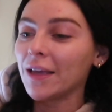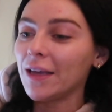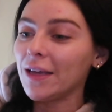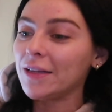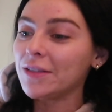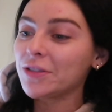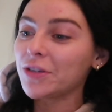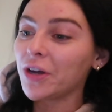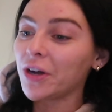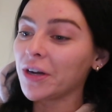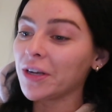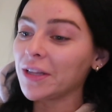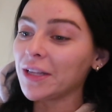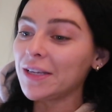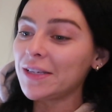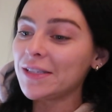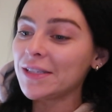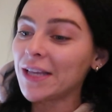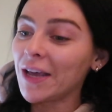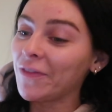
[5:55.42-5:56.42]
It's
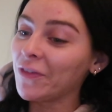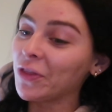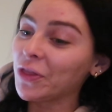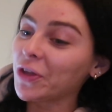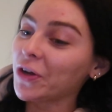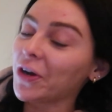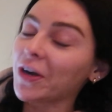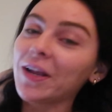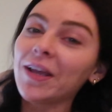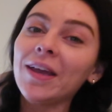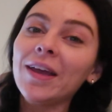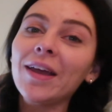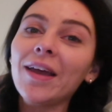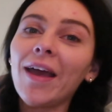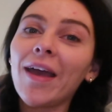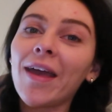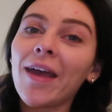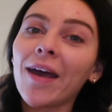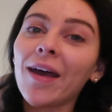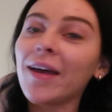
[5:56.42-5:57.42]
currently 7:30
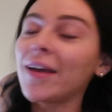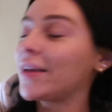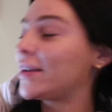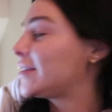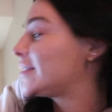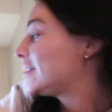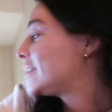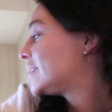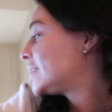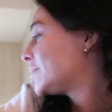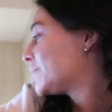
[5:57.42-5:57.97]
and